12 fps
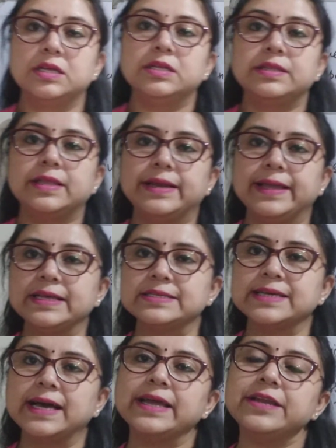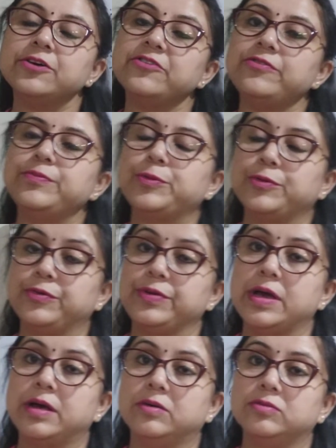The next kind of
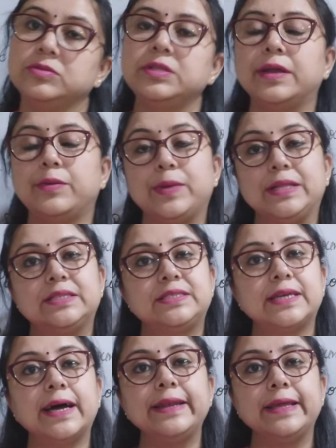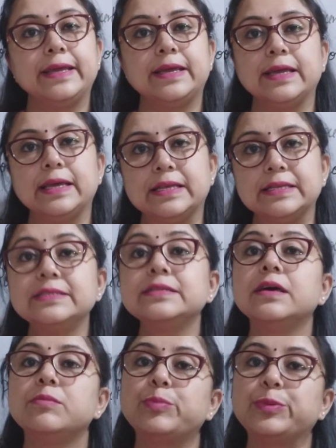pronoun that we'll study is
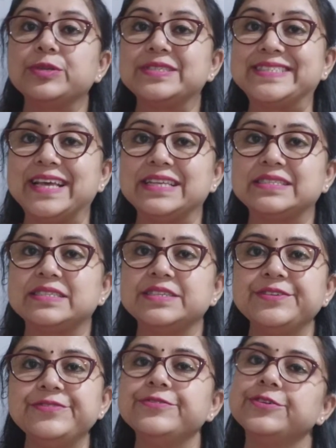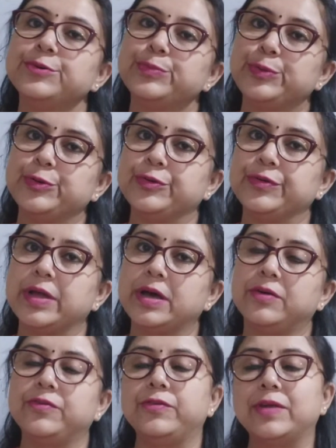possessive
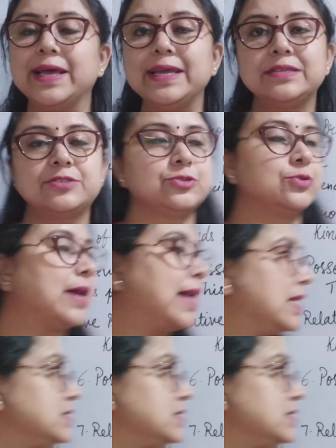pronoun, right? So as